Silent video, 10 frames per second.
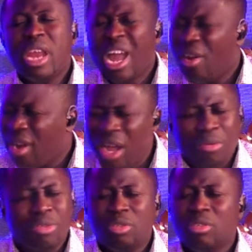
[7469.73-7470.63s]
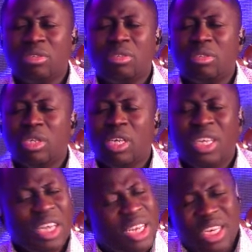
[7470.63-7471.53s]
around,
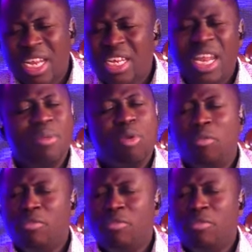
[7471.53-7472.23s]
in the name of